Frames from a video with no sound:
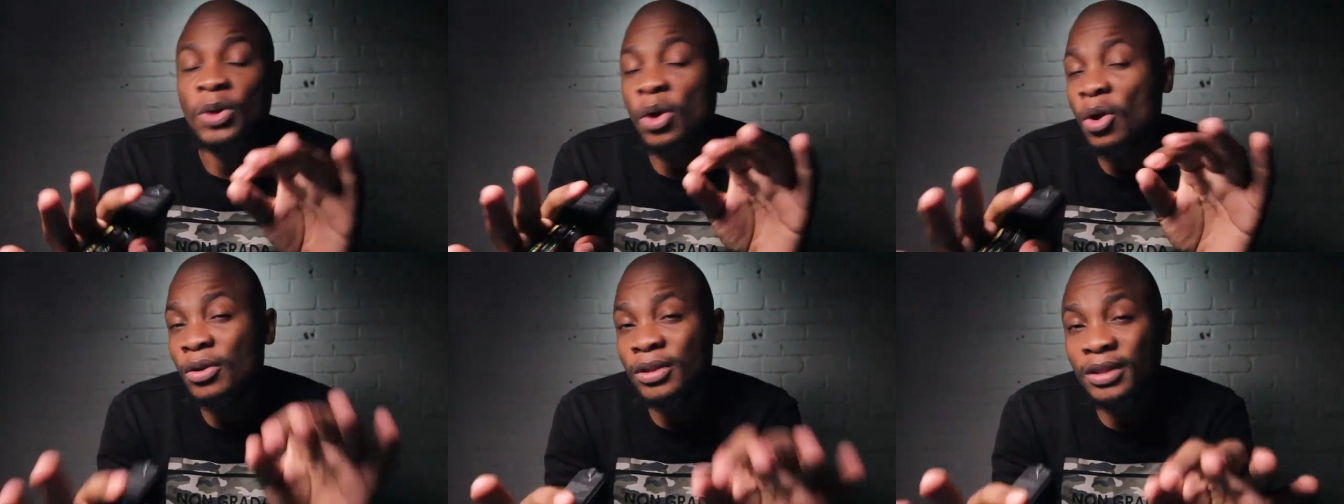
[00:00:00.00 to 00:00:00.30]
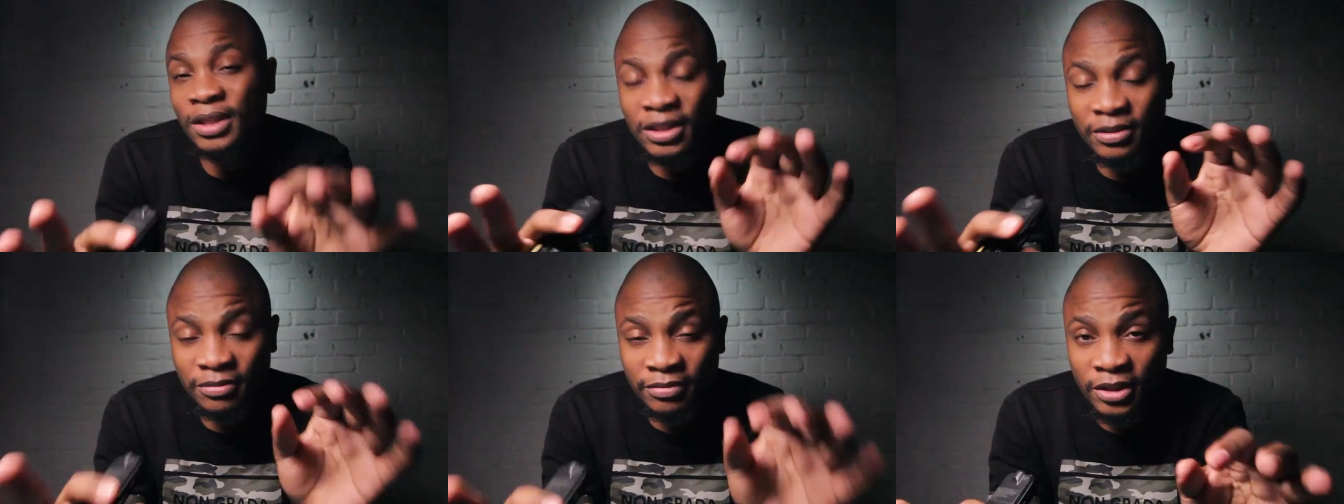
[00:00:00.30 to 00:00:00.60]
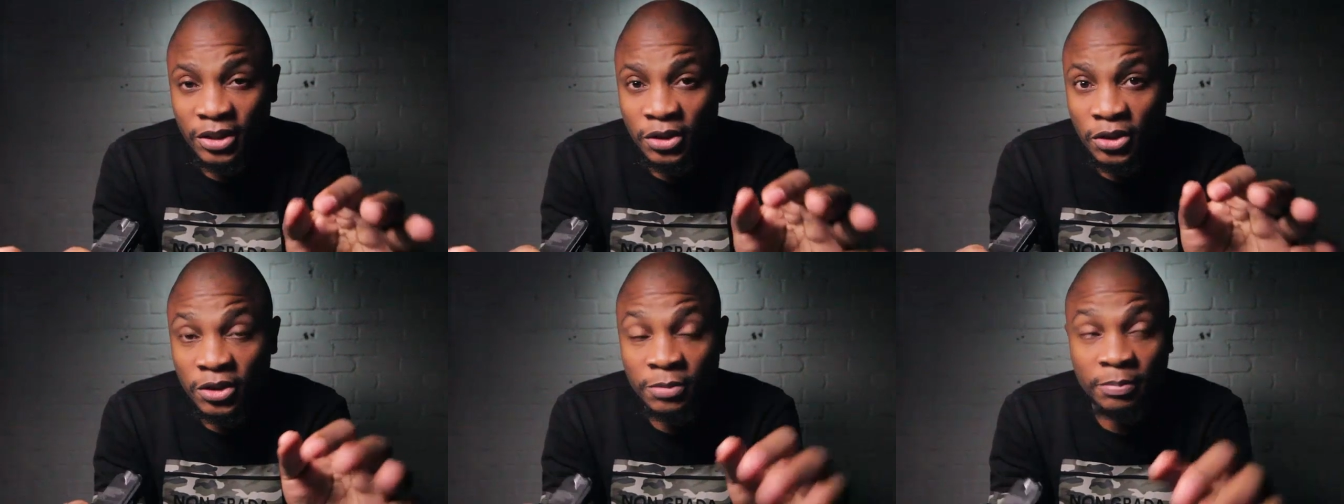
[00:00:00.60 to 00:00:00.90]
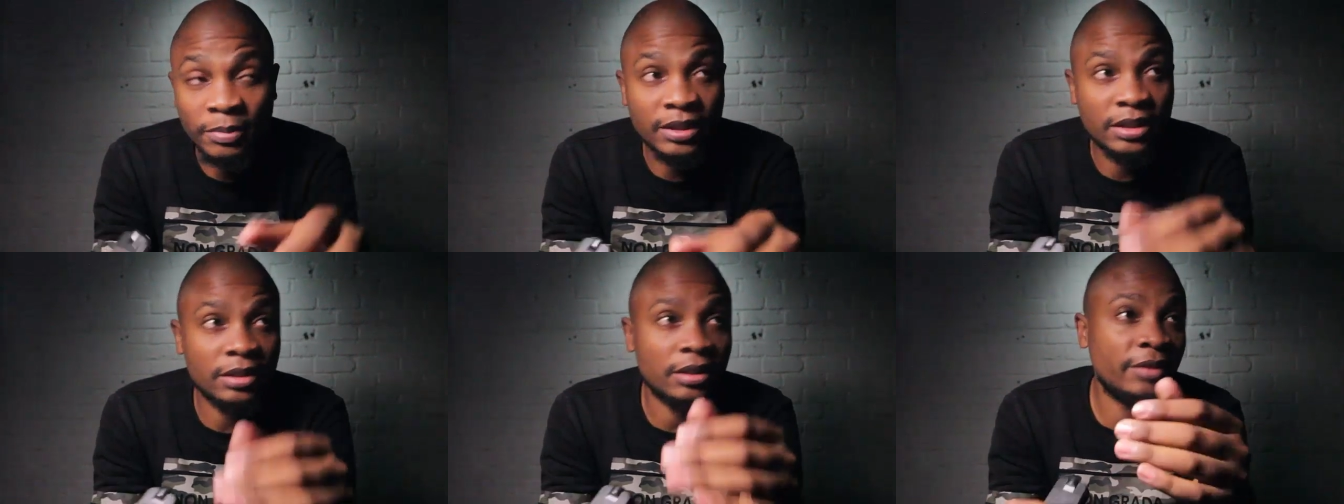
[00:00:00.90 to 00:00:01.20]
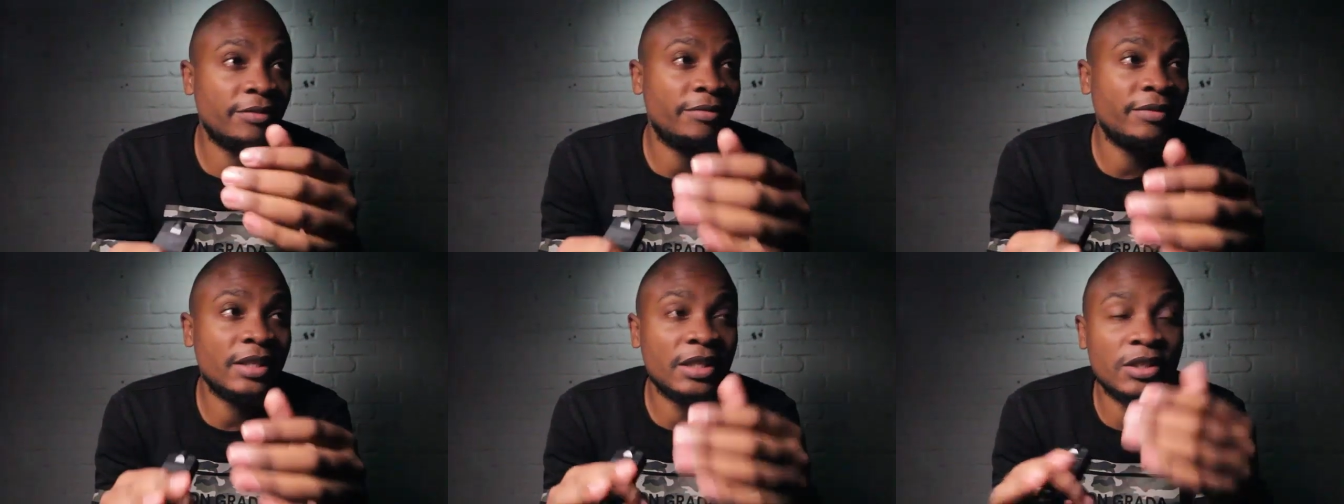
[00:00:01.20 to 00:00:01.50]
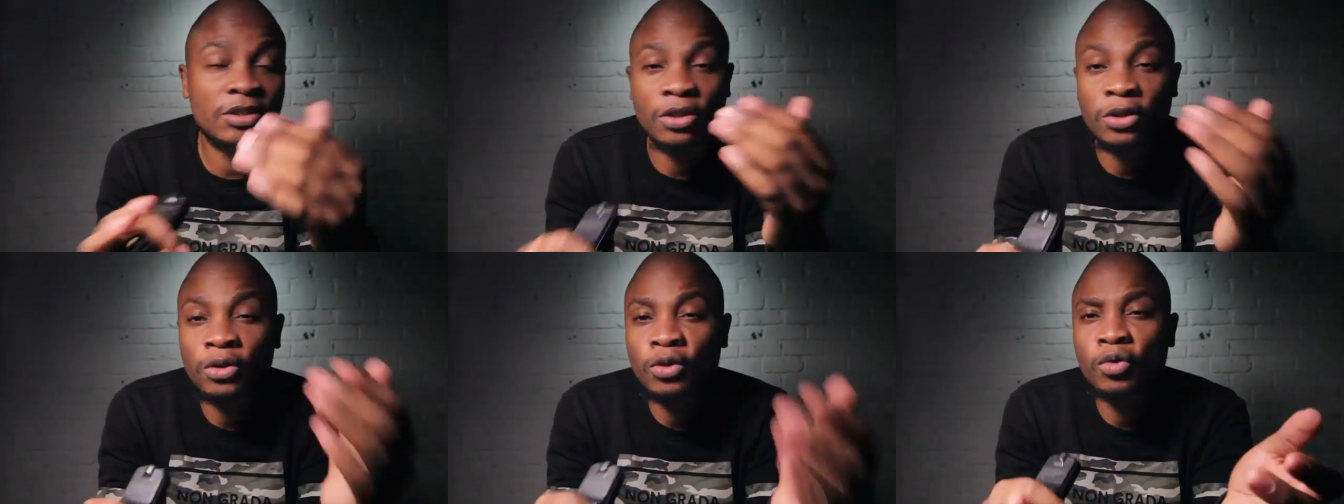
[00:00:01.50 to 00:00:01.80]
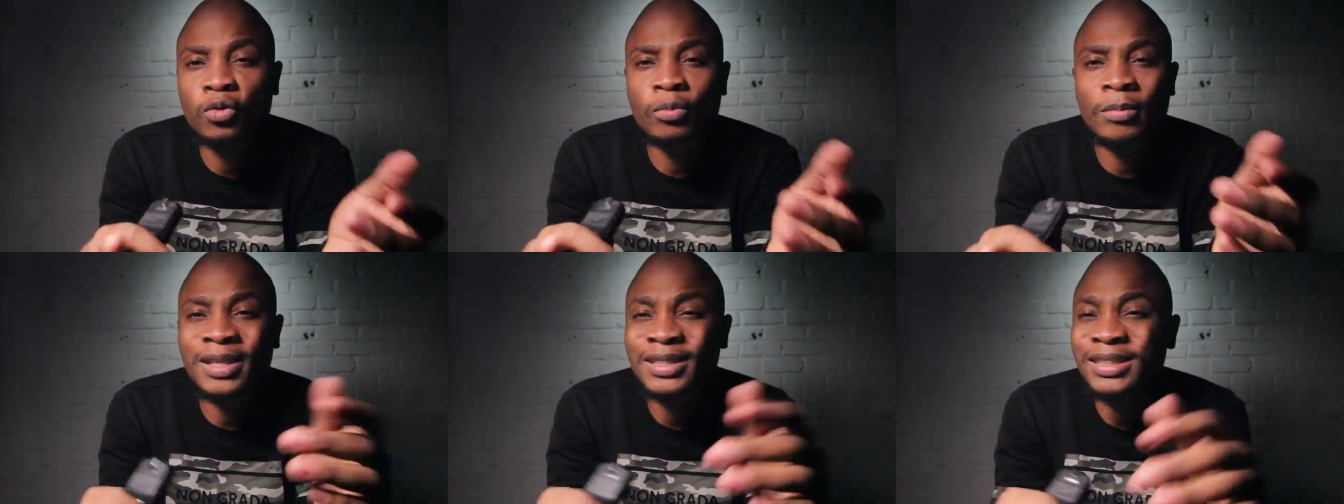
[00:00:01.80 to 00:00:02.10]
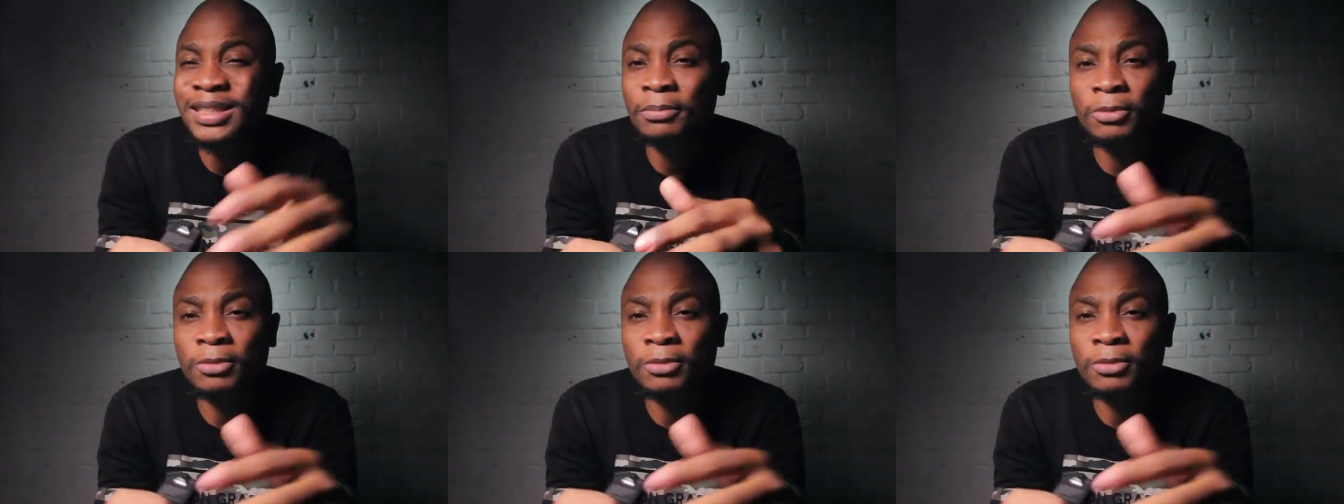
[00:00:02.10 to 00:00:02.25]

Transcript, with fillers: on these videos, but if it is not too much,